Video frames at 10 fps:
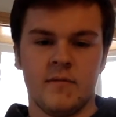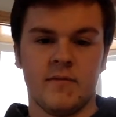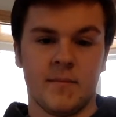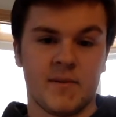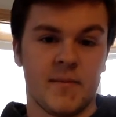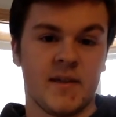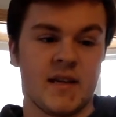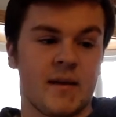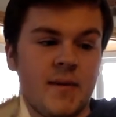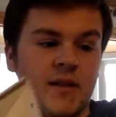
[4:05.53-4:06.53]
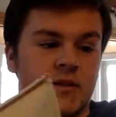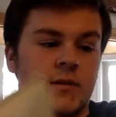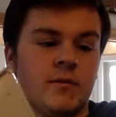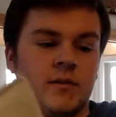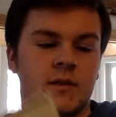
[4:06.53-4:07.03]
Flip to my second page of
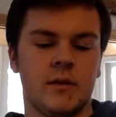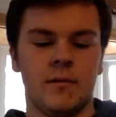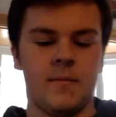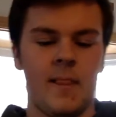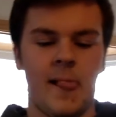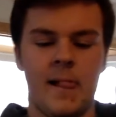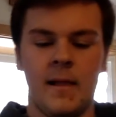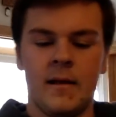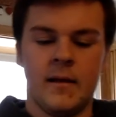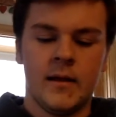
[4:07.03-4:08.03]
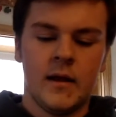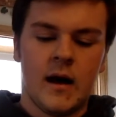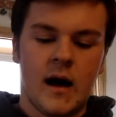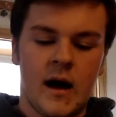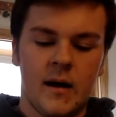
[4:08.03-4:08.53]
notes.
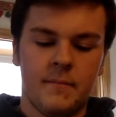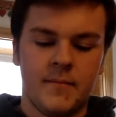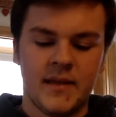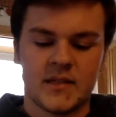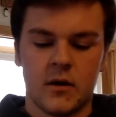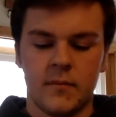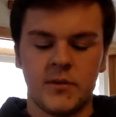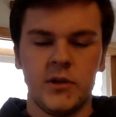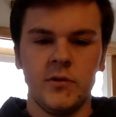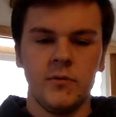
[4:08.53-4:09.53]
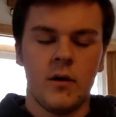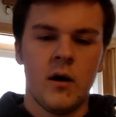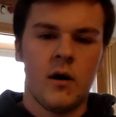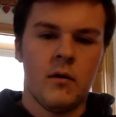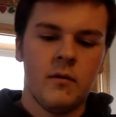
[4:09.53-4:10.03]
Uh, Bees go up
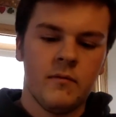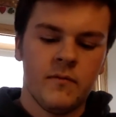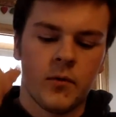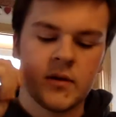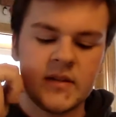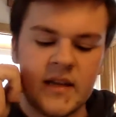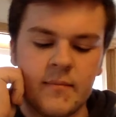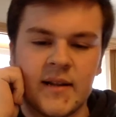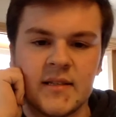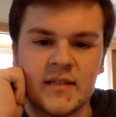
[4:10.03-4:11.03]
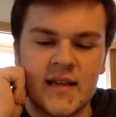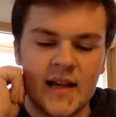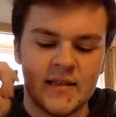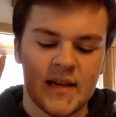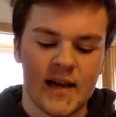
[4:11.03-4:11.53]
2-0, 14 minutes and
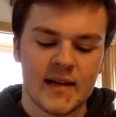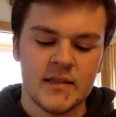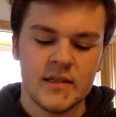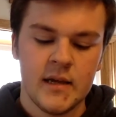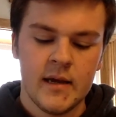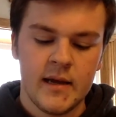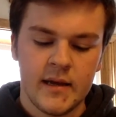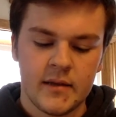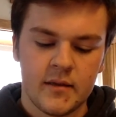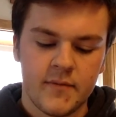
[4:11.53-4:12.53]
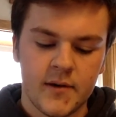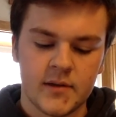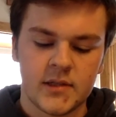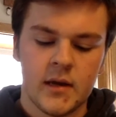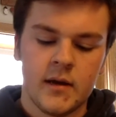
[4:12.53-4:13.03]
10 seconds into the
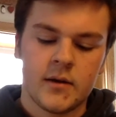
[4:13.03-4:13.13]
first.